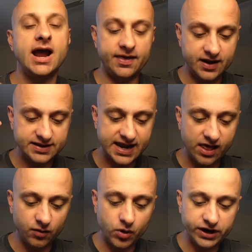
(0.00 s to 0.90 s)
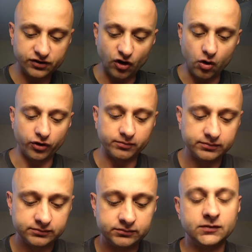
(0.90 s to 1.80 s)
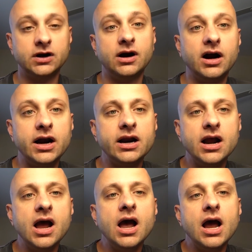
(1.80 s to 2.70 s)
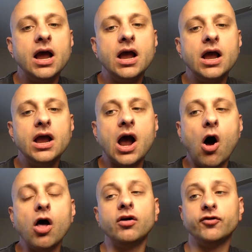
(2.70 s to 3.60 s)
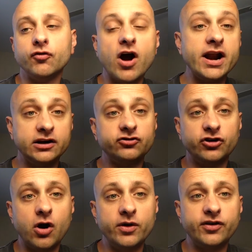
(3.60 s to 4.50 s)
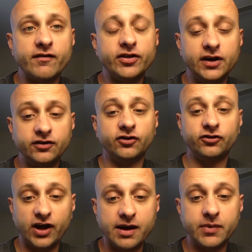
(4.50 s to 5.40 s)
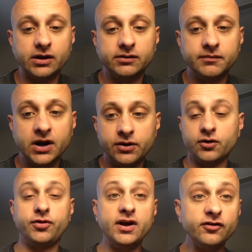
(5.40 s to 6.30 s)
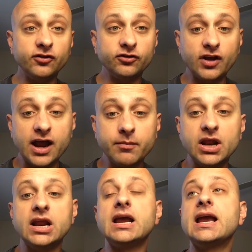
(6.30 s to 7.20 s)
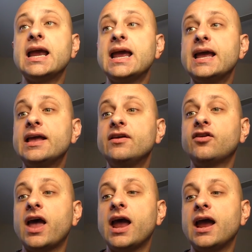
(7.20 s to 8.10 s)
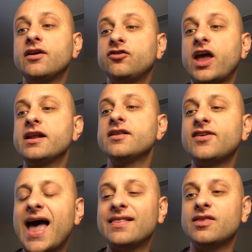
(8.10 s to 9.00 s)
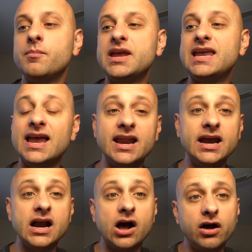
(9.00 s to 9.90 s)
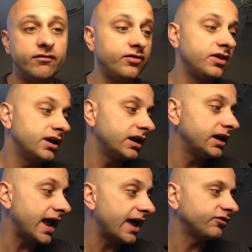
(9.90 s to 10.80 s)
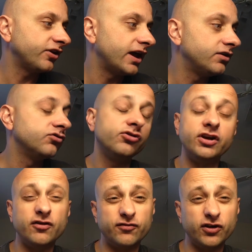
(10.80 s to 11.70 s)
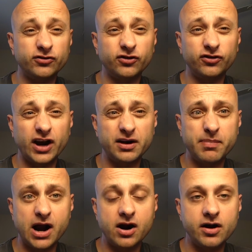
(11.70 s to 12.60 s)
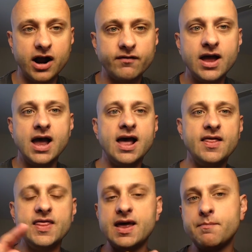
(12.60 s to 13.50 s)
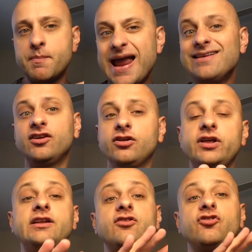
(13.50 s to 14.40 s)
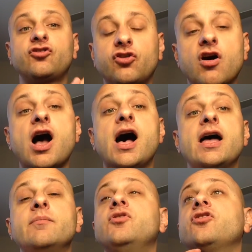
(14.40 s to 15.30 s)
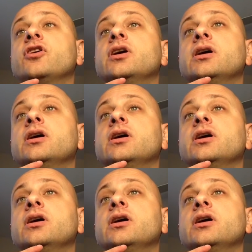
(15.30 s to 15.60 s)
and then tell them what you told them. All right? All of your writing should always have a thesis statement. Your thesis statement is a sentence at the beginning of the essay, usually in the first or second paragraph, that basically describes